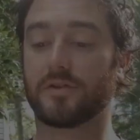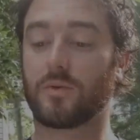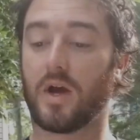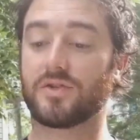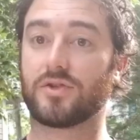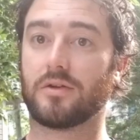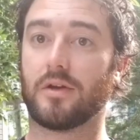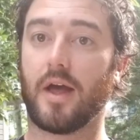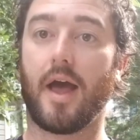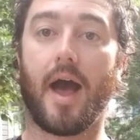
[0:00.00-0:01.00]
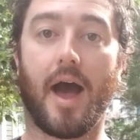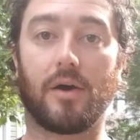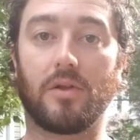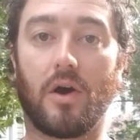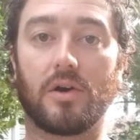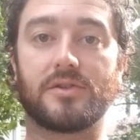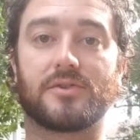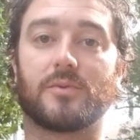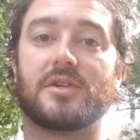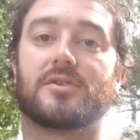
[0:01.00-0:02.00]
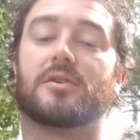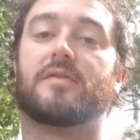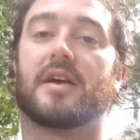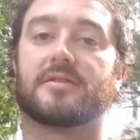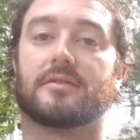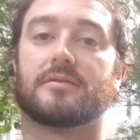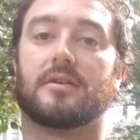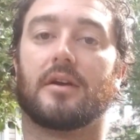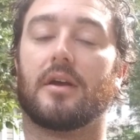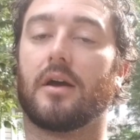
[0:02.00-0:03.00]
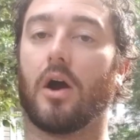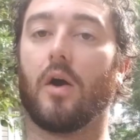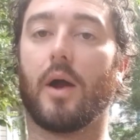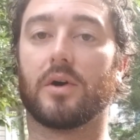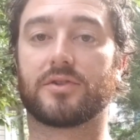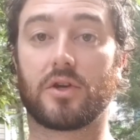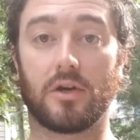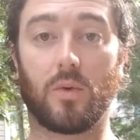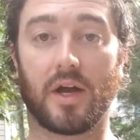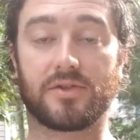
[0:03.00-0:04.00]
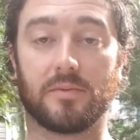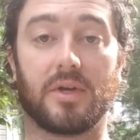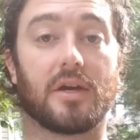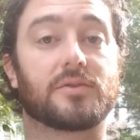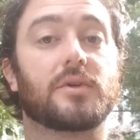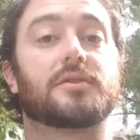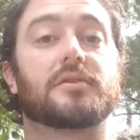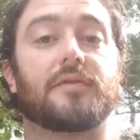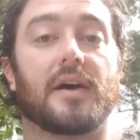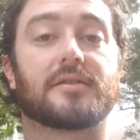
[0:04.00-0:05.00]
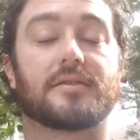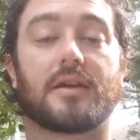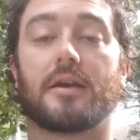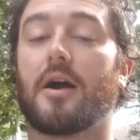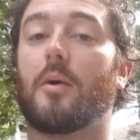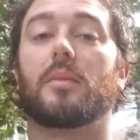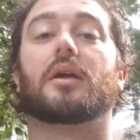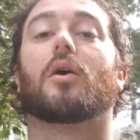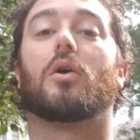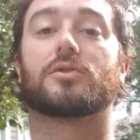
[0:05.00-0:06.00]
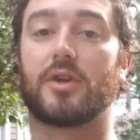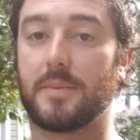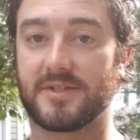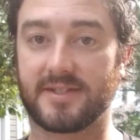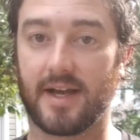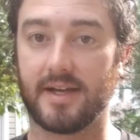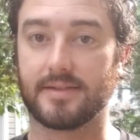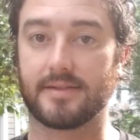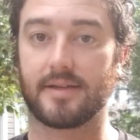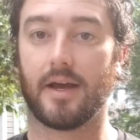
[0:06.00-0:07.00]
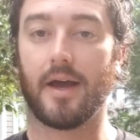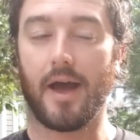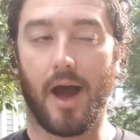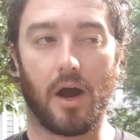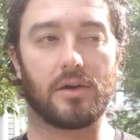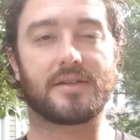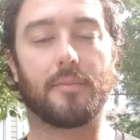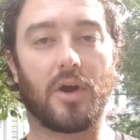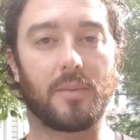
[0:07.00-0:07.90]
question, how large is the research vessel? All right, well, it's a good question because research vessels can come in all shapes and sizes. Ours, I'd probably